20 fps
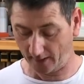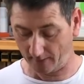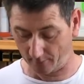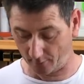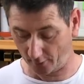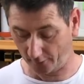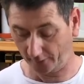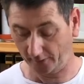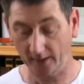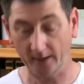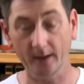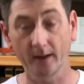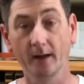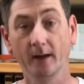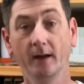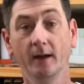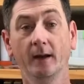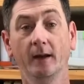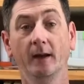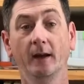unboxing,
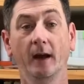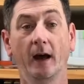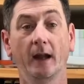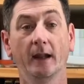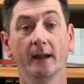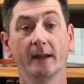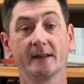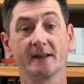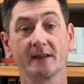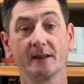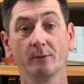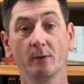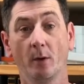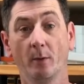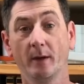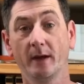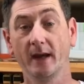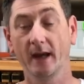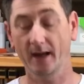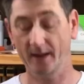and let's see what
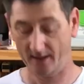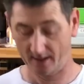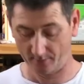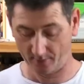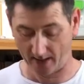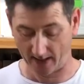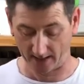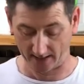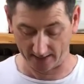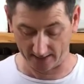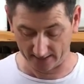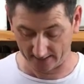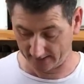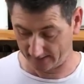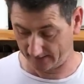we get in the packet.